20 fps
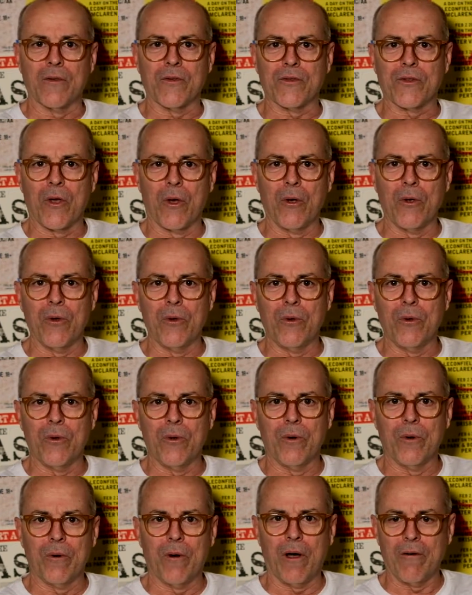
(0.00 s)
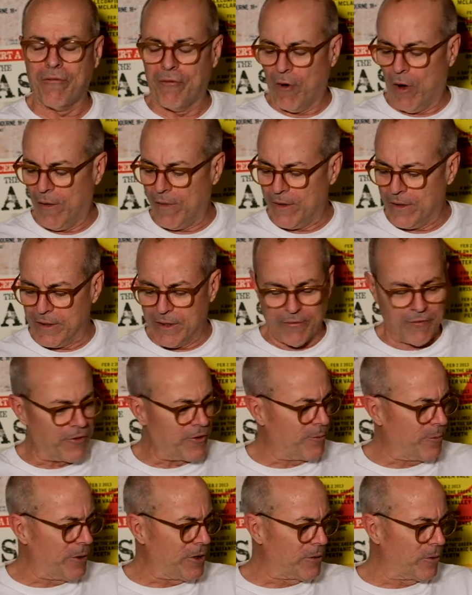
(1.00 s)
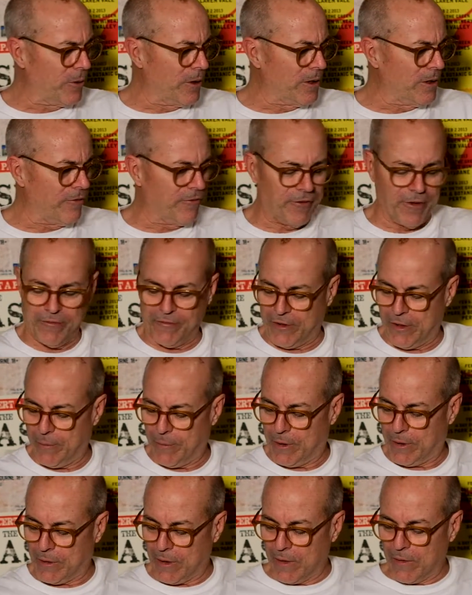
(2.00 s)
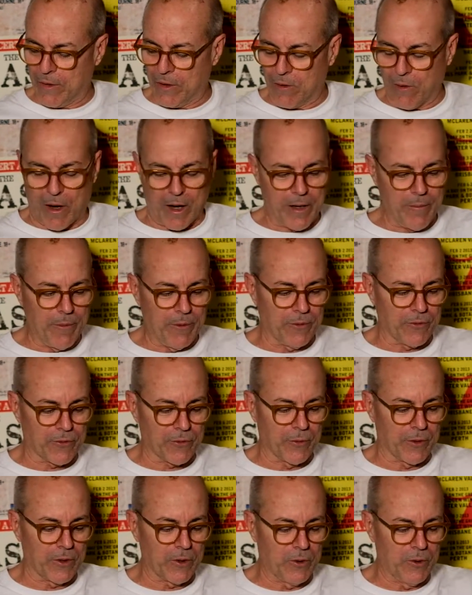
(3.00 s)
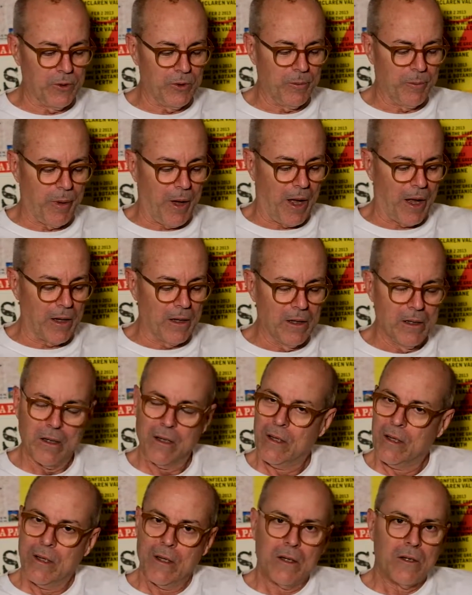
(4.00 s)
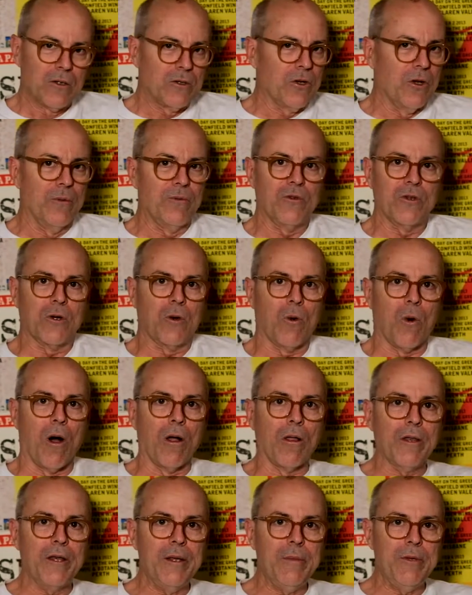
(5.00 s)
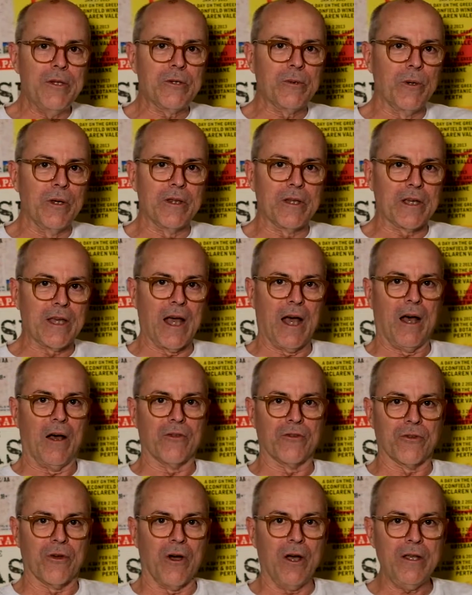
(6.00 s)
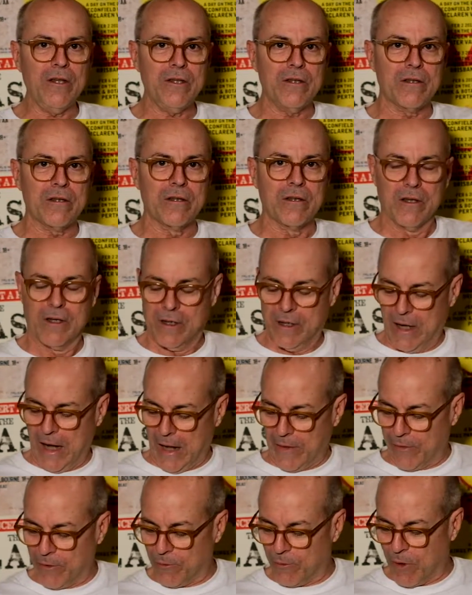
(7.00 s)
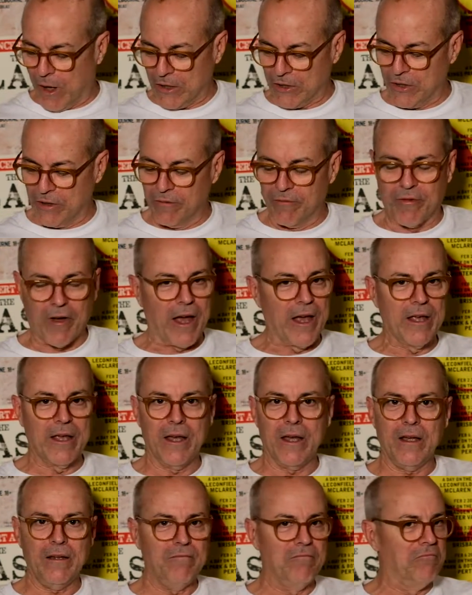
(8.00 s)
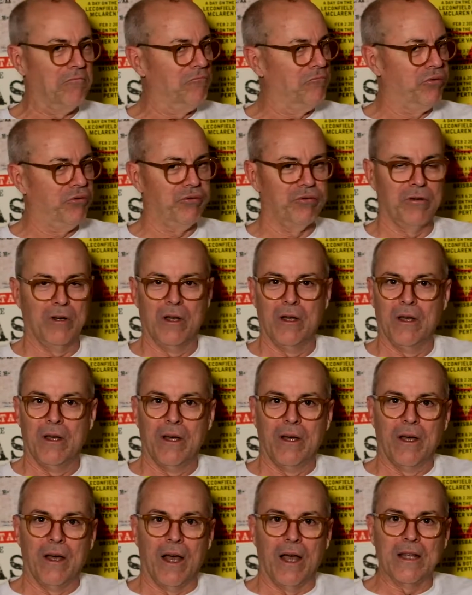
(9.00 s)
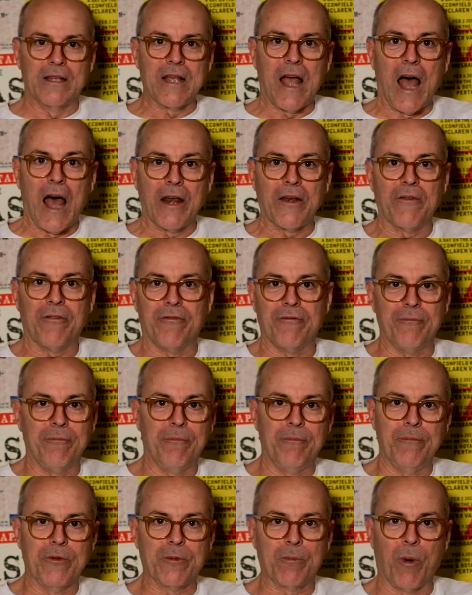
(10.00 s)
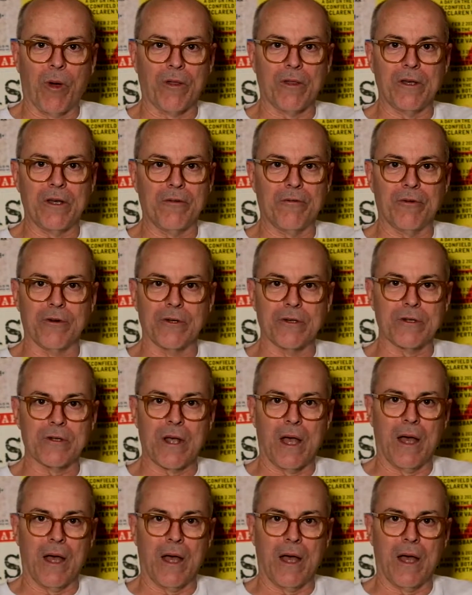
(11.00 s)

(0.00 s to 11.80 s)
So I find the difference between the 50mm and the 90mm is really good, but in terms of quality between the Carl Zeiss and the Russian Vega, it's hard to spot the difference.